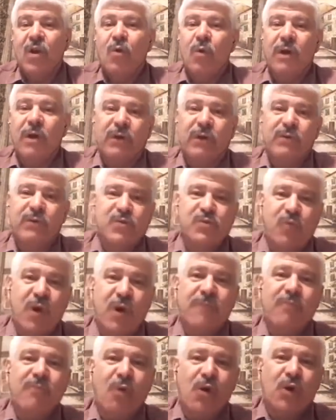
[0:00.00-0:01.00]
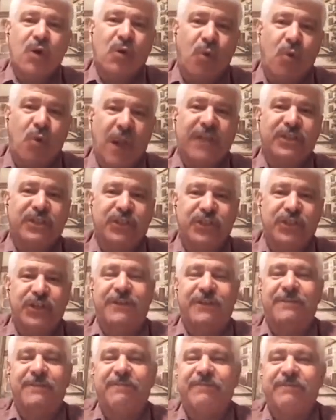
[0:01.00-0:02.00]
Well, there was one more
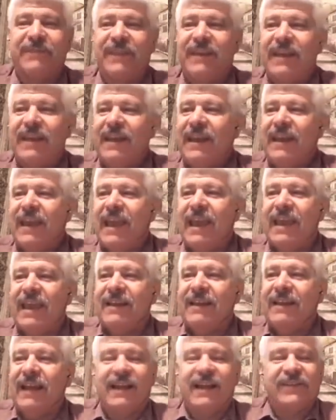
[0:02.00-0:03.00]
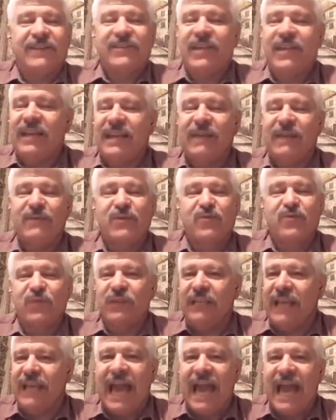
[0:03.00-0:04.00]
question, and like I said, he was
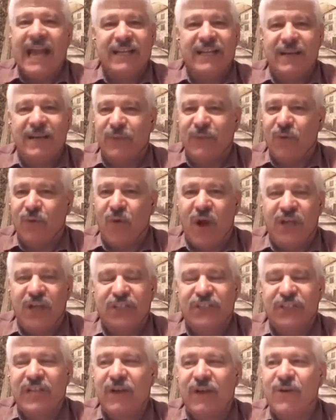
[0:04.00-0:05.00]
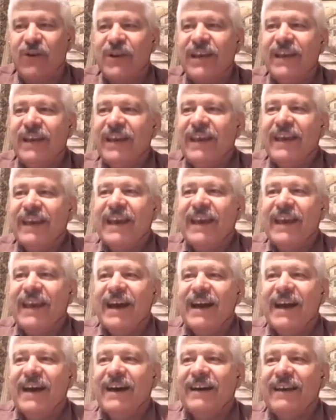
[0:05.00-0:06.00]
really hacking up the Watchtower.
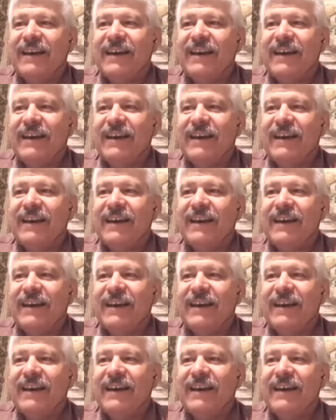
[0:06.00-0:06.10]
The